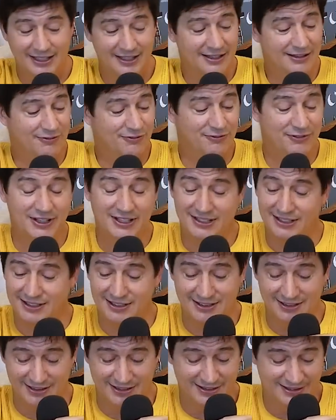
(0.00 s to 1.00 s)
It fit
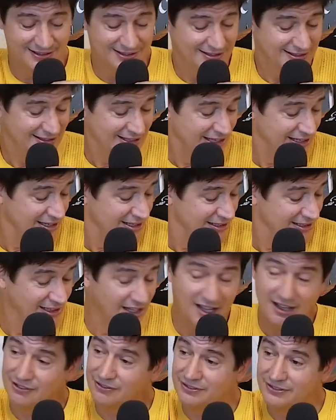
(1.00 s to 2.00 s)
like a
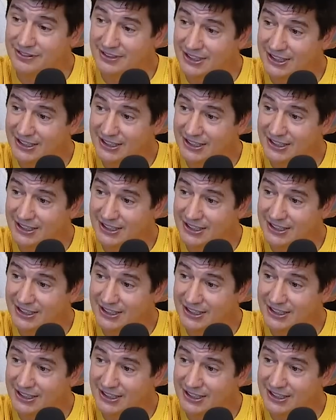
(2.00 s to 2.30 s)
glove.